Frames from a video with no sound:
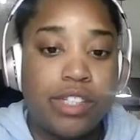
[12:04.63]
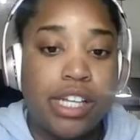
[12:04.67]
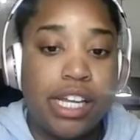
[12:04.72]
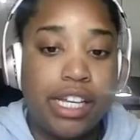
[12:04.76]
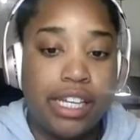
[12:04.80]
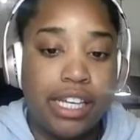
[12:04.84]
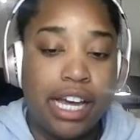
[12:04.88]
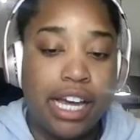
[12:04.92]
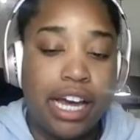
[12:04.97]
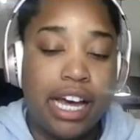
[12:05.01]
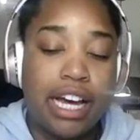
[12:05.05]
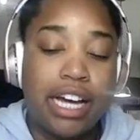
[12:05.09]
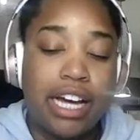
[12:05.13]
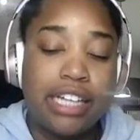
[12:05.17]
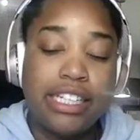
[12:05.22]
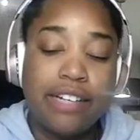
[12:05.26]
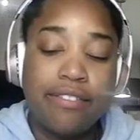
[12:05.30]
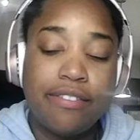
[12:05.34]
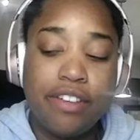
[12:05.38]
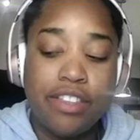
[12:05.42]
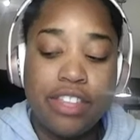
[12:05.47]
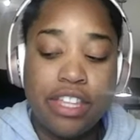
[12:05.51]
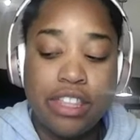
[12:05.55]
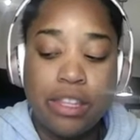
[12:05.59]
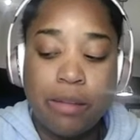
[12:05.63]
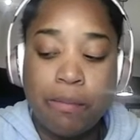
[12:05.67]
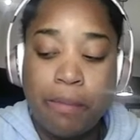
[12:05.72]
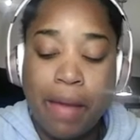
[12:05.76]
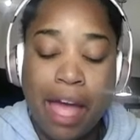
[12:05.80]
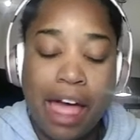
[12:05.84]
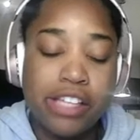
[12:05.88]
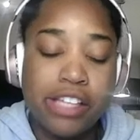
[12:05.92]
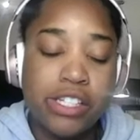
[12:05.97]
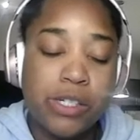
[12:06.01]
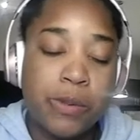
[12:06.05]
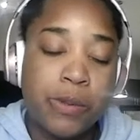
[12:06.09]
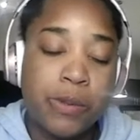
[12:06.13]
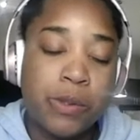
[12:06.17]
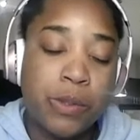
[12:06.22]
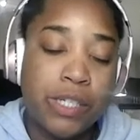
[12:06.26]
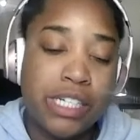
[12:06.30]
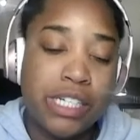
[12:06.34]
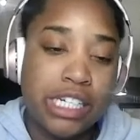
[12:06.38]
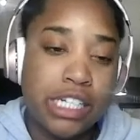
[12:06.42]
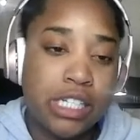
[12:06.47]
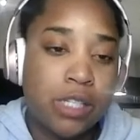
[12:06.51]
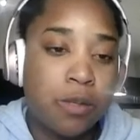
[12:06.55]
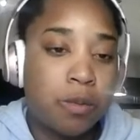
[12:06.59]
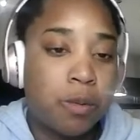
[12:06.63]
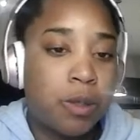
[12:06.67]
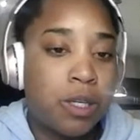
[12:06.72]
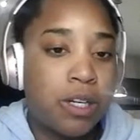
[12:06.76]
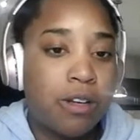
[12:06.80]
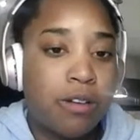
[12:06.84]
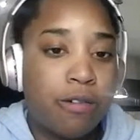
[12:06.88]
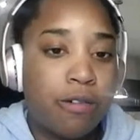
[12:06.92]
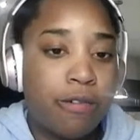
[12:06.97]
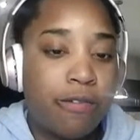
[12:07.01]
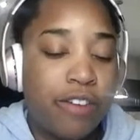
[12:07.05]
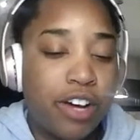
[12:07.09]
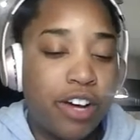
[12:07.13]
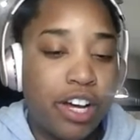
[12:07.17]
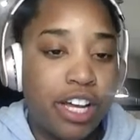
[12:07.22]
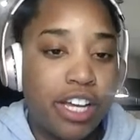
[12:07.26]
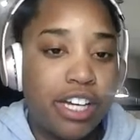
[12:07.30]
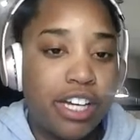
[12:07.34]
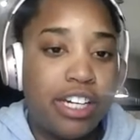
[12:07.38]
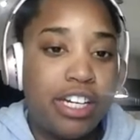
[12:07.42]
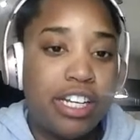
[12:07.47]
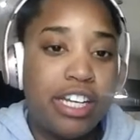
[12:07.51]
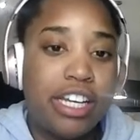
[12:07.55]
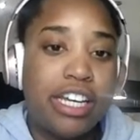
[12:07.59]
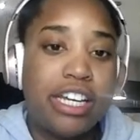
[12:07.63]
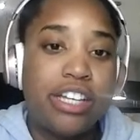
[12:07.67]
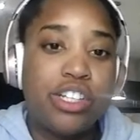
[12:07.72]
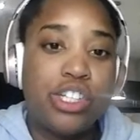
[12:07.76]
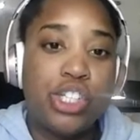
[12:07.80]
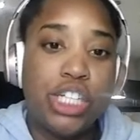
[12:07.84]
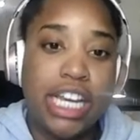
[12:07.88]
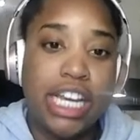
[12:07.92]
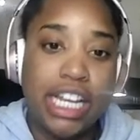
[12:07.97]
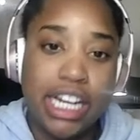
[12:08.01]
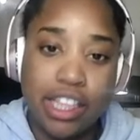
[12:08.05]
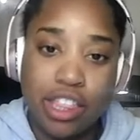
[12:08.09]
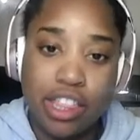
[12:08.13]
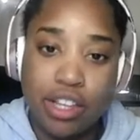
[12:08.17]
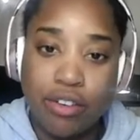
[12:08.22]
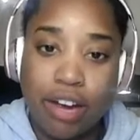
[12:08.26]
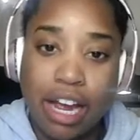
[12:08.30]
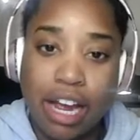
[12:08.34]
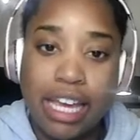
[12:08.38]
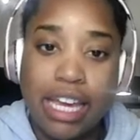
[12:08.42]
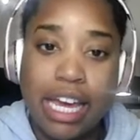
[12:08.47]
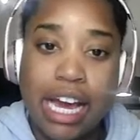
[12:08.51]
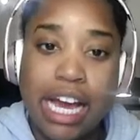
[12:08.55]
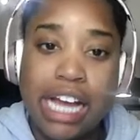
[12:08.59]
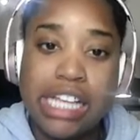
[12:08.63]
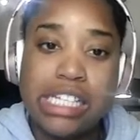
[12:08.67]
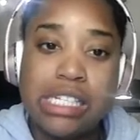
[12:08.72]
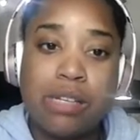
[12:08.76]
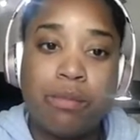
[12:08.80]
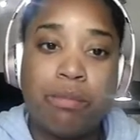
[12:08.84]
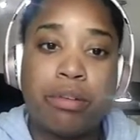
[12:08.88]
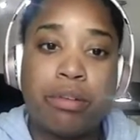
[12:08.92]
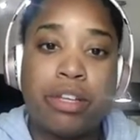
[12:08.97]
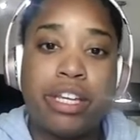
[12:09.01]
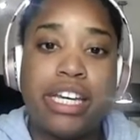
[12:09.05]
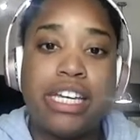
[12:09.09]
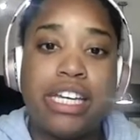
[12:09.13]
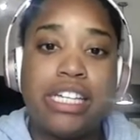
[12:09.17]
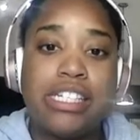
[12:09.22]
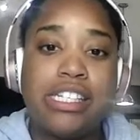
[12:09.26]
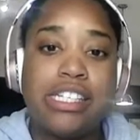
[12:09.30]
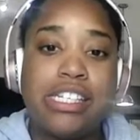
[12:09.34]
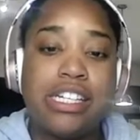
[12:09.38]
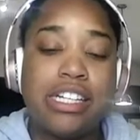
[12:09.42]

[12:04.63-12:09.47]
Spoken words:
Yeah, I definitely think the balance between discipline and fun and getting the right guys in place.